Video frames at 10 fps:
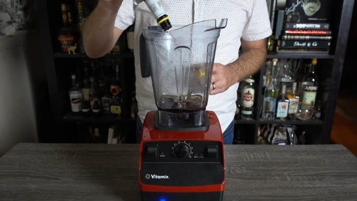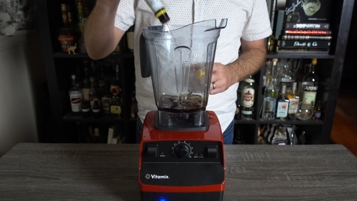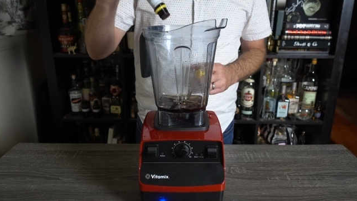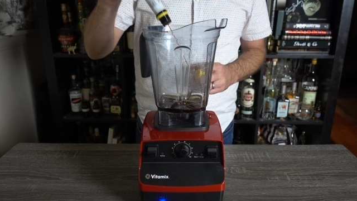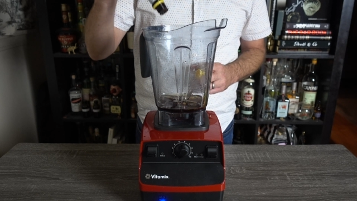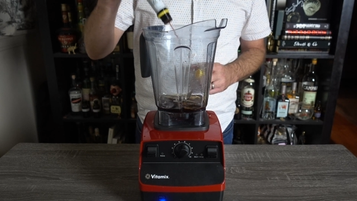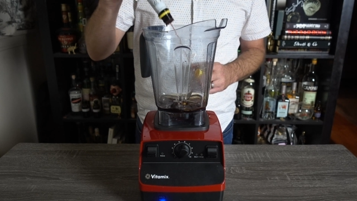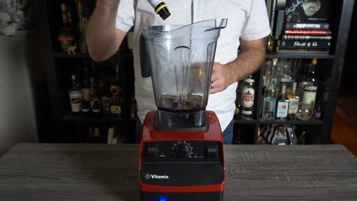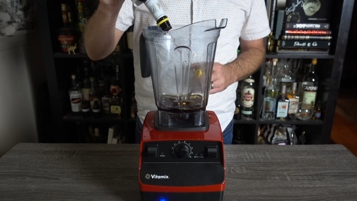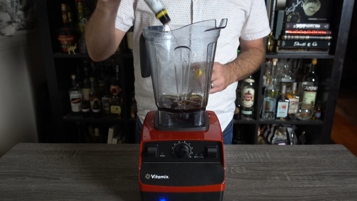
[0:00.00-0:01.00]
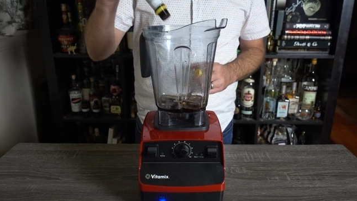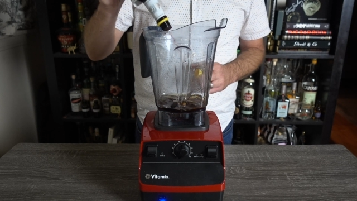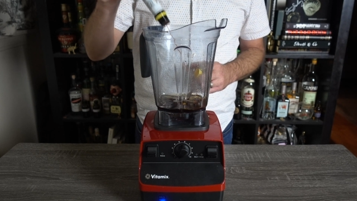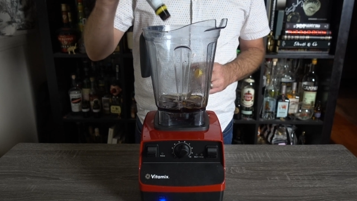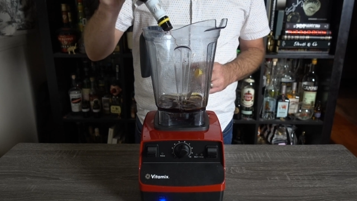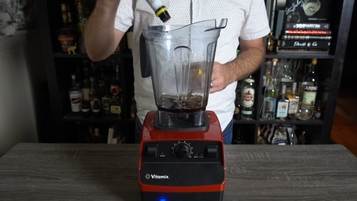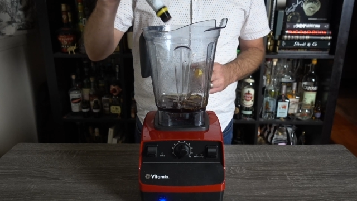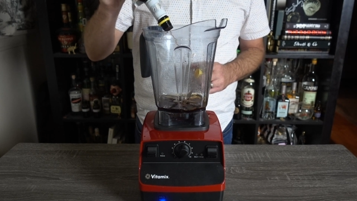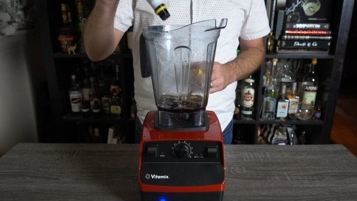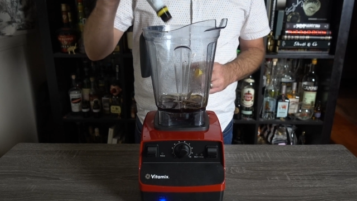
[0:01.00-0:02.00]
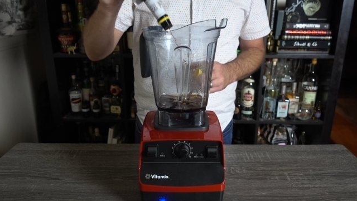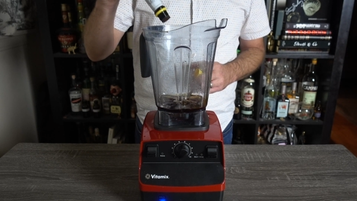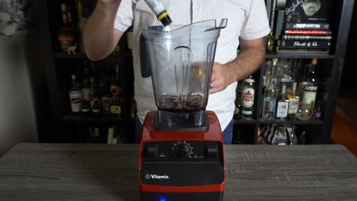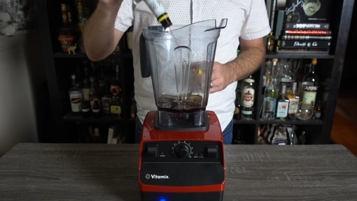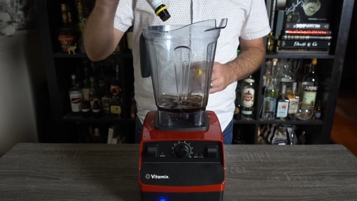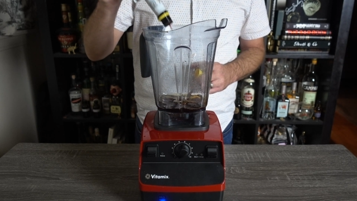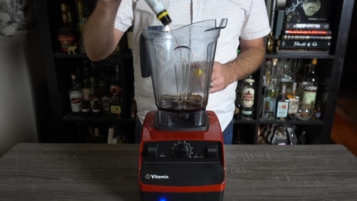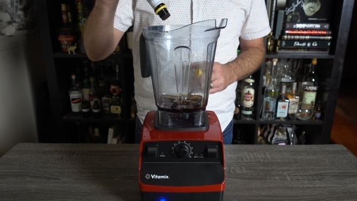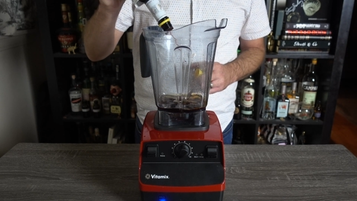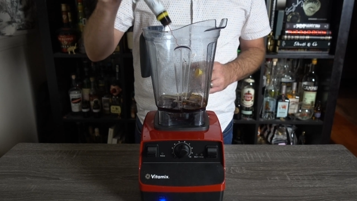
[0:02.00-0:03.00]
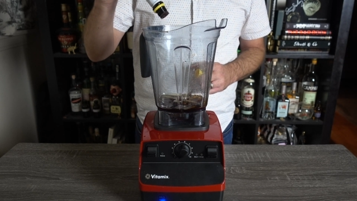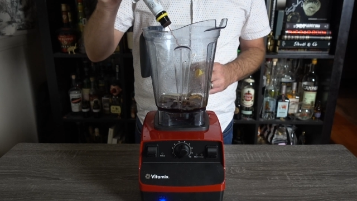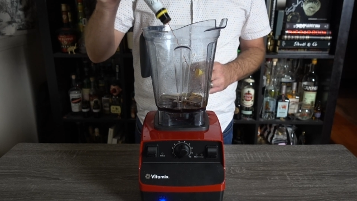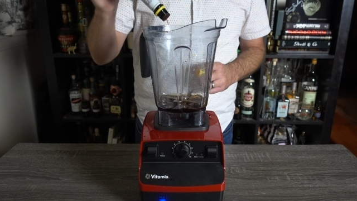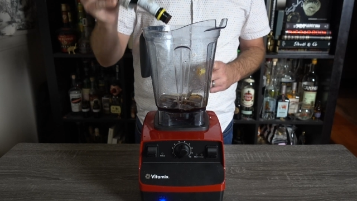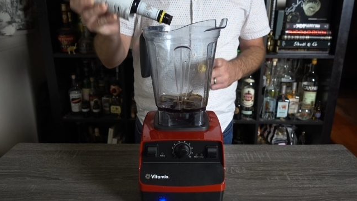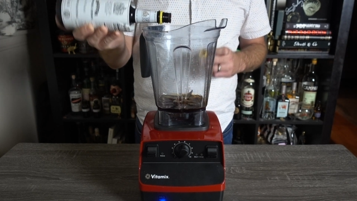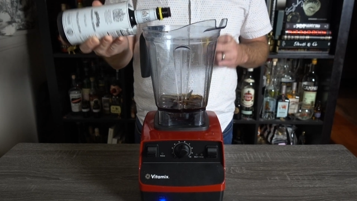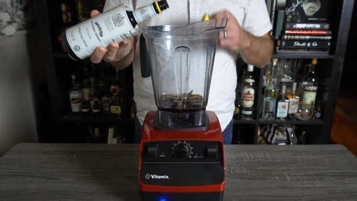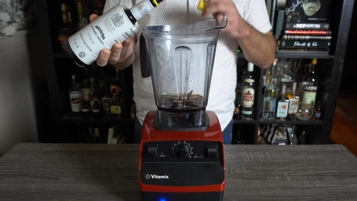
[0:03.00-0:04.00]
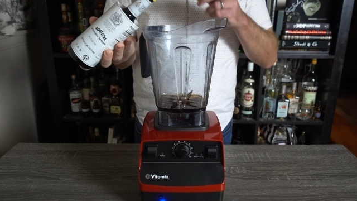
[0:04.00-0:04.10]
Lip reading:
(no speaker visible)